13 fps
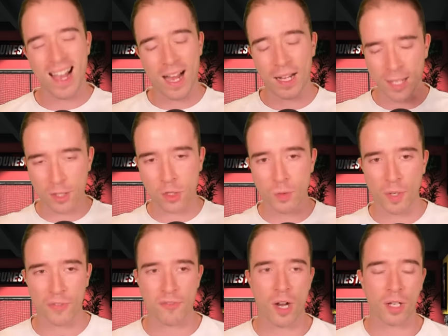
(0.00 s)
Unless you were
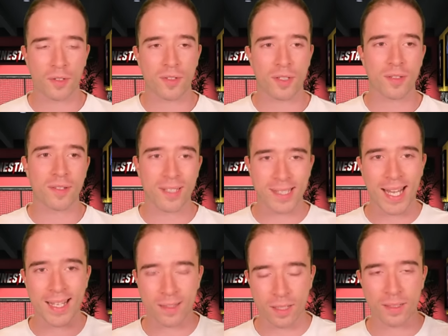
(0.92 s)
France and
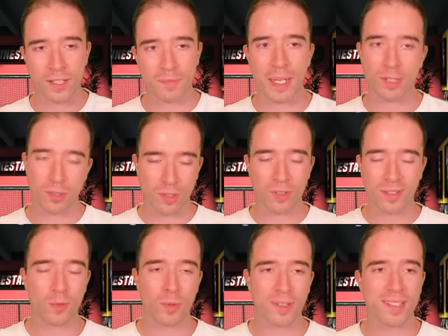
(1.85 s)
Zidane done his magic because
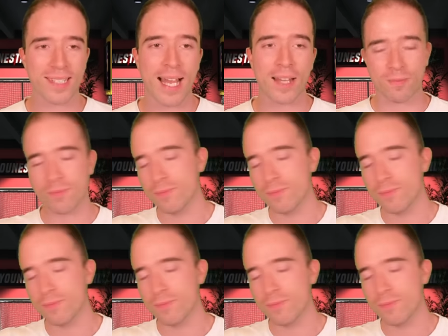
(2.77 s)
he was Zidane.